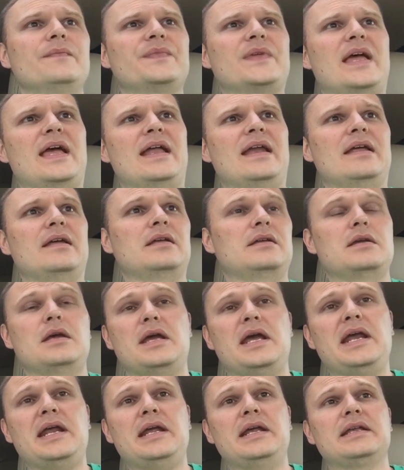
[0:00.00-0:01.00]
And
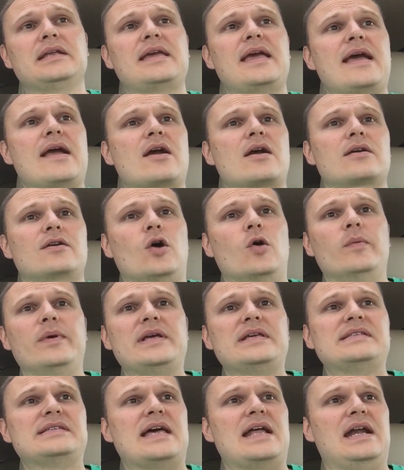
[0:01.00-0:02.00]
he didn't care.
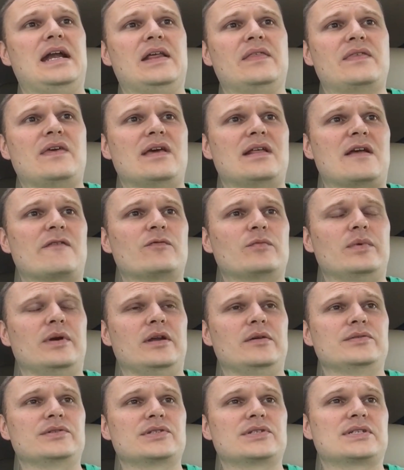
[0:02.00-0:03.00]
Nobody said anything.
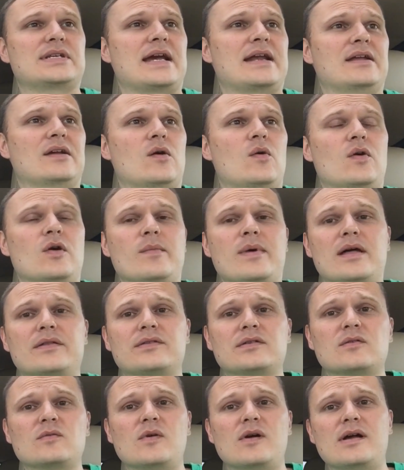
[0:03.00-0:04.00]
Everybody was just kind of going about
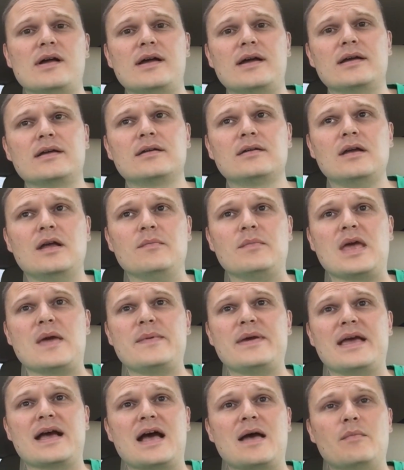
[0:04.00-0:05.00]
their way. And
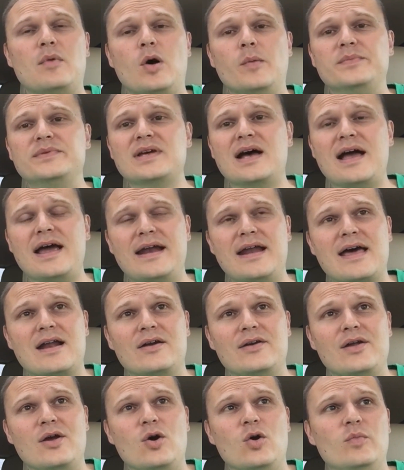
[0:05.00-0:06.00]
maybe I'm uptight. I
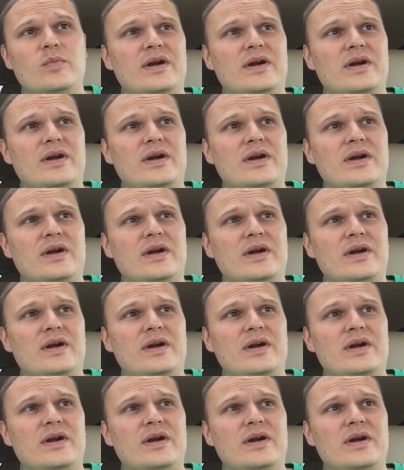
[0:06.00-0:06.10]
don't know.